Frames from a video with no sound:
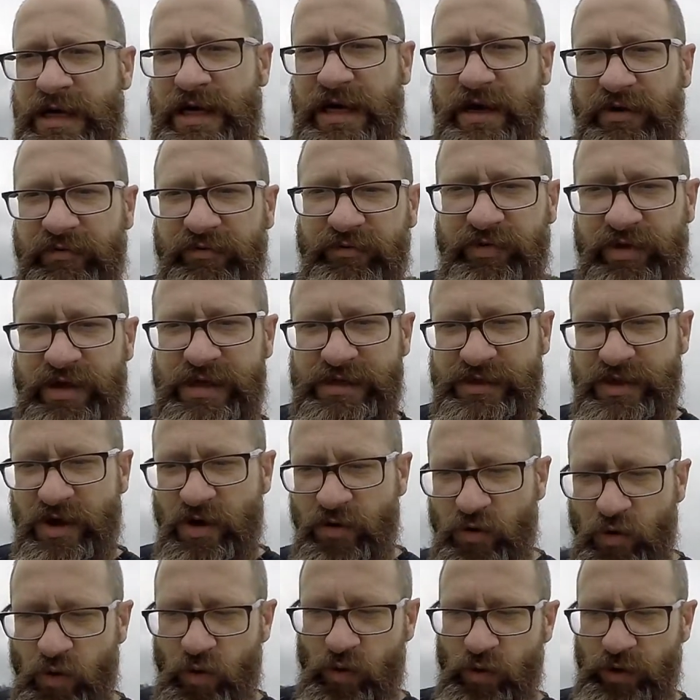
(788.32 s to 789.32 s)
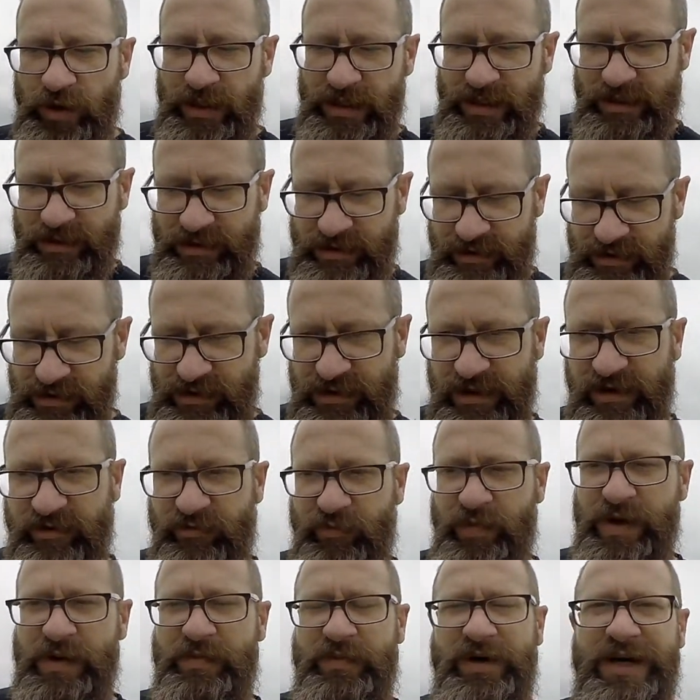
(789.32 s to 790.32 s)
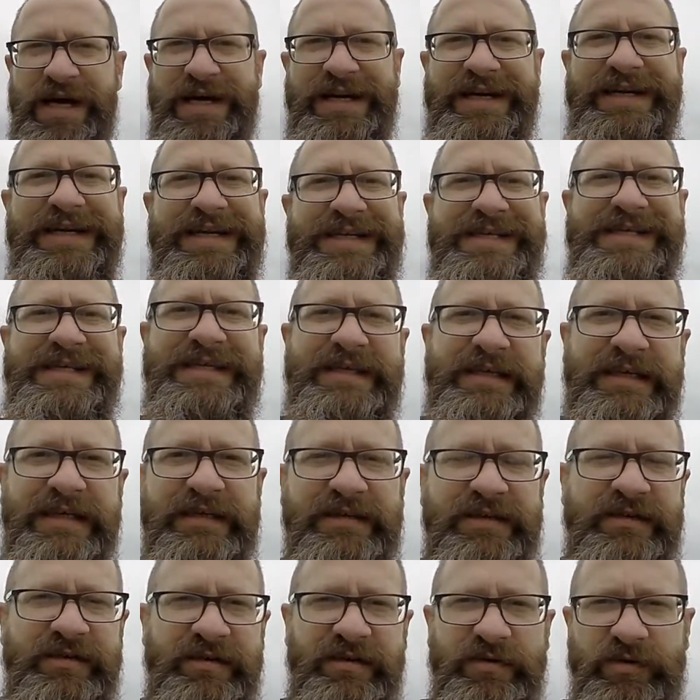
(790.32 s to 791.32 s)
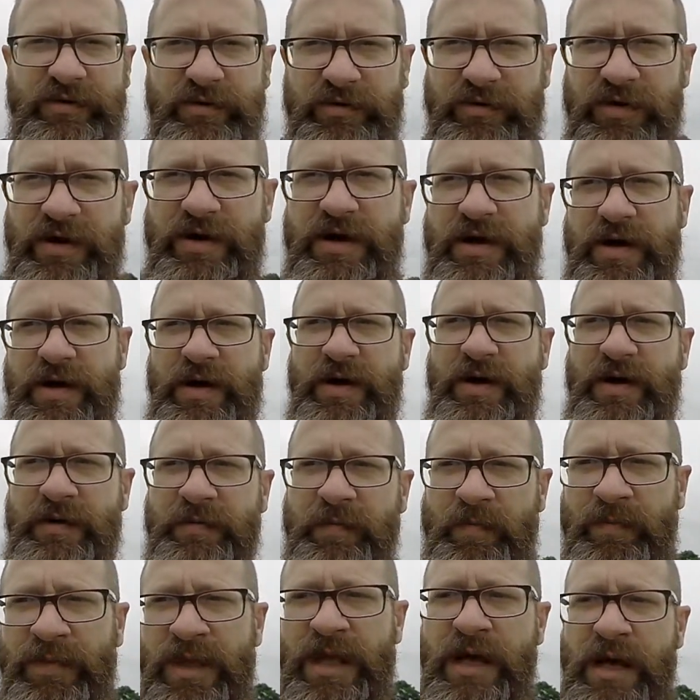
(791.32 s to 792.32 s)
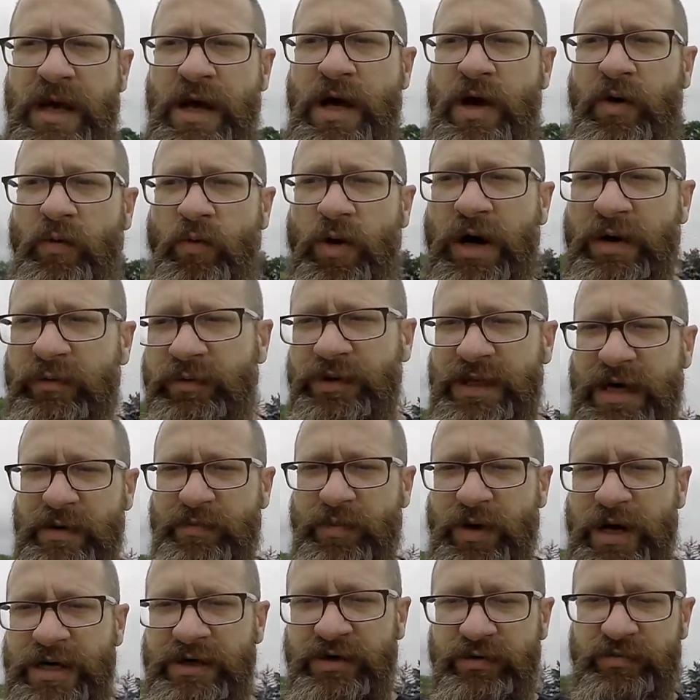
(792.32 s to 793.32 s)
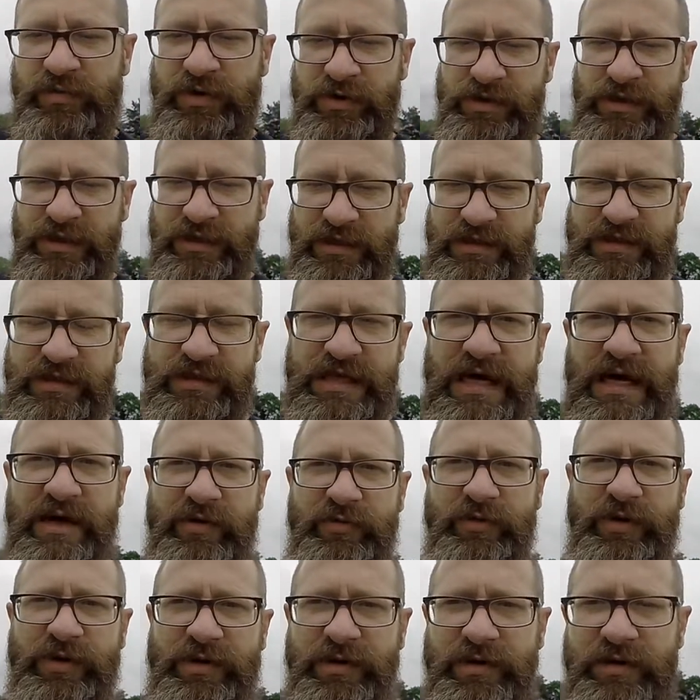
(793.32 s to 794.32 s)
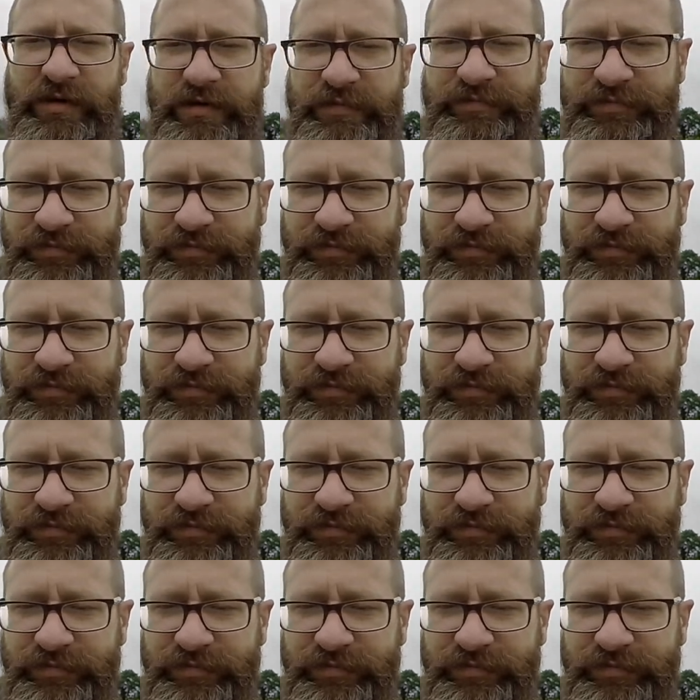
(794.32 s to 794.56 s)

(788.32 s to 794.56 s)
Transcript: If there's no audience, if people aren't listening to you, why would they buy your music to start with?